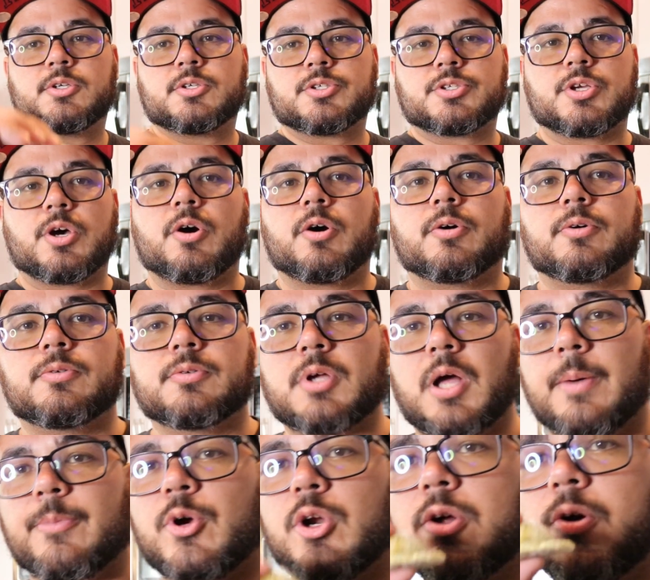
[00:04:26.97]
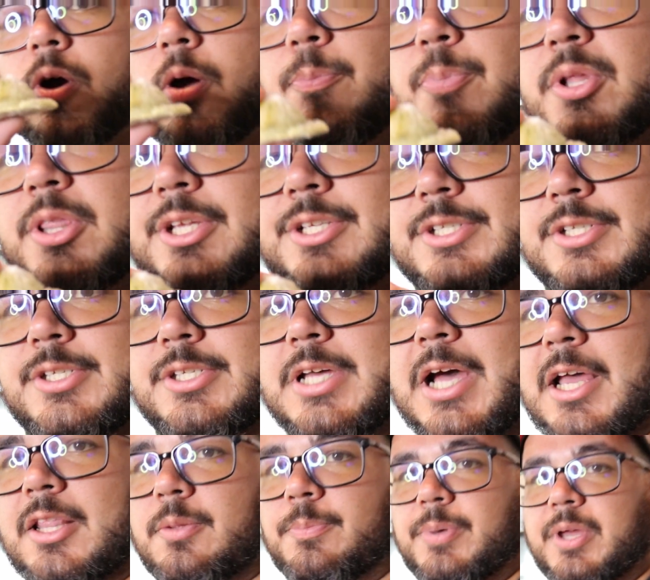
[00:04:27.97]
So I'm gonna go ahead and put this
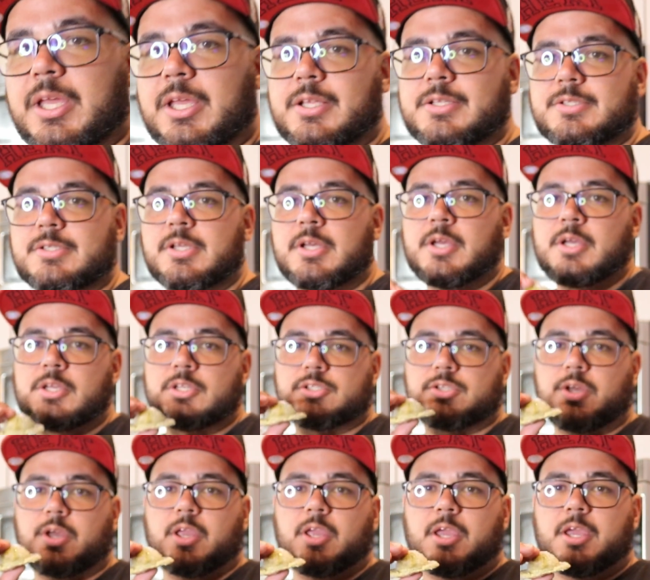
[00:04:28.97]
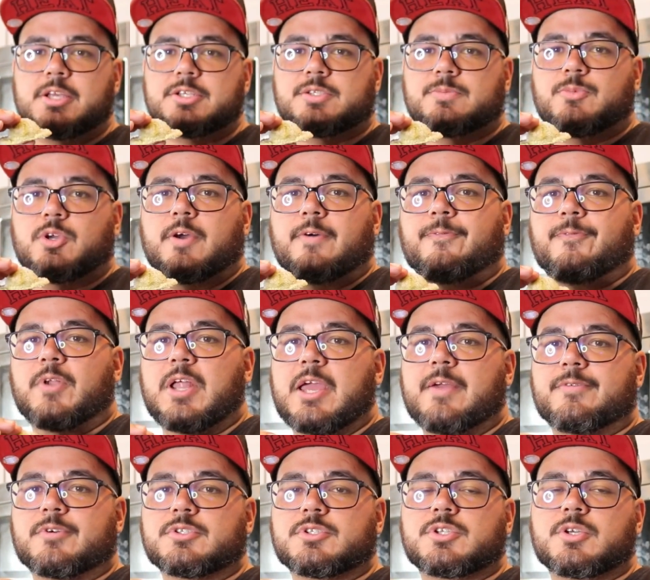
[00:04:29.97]
inside the beans so it can get some good
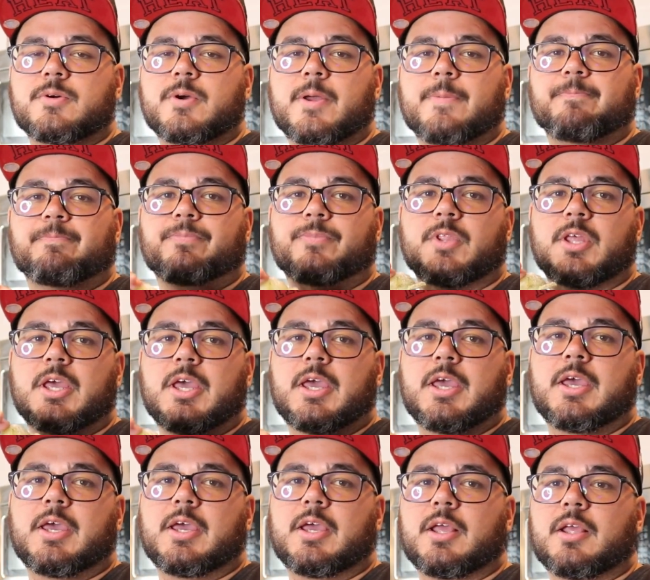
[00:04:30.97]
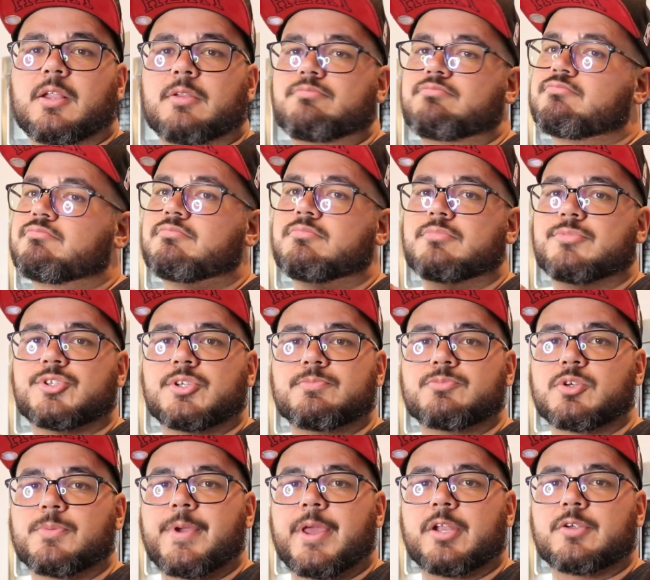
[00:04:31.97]
flavors to it and some
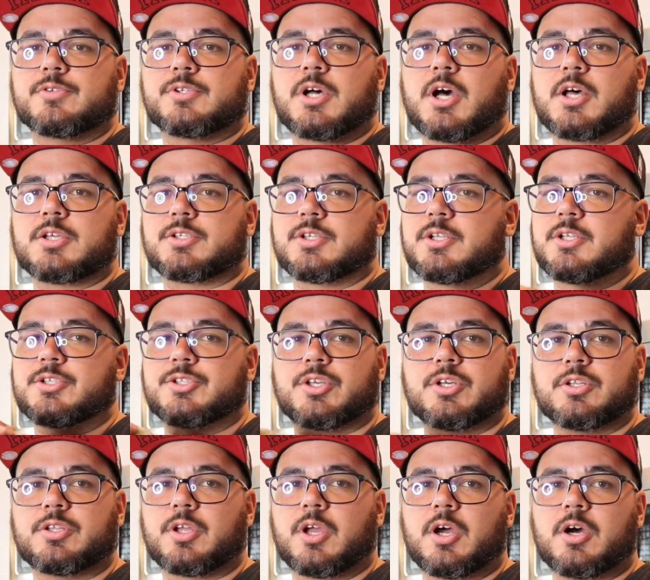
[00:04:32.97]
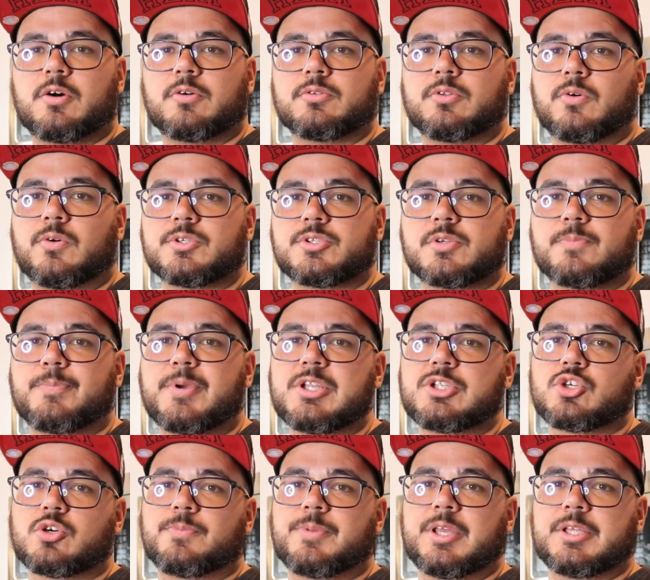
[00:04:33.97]
tomato sauce, and it's good to go doing some
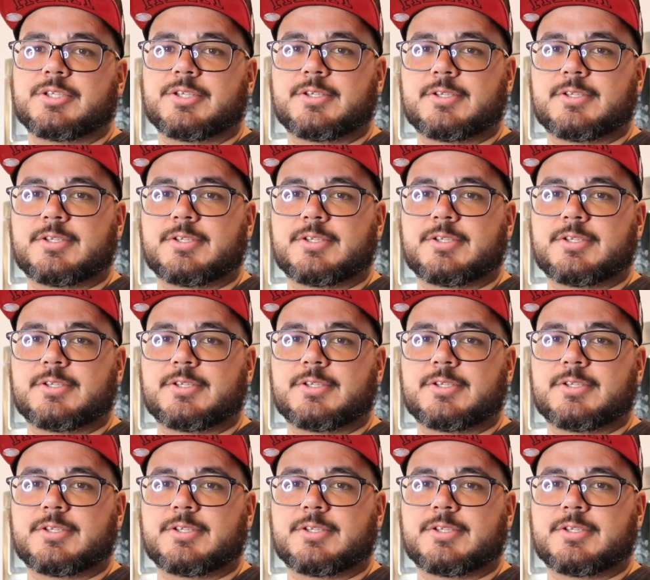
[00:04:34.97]
pinto beans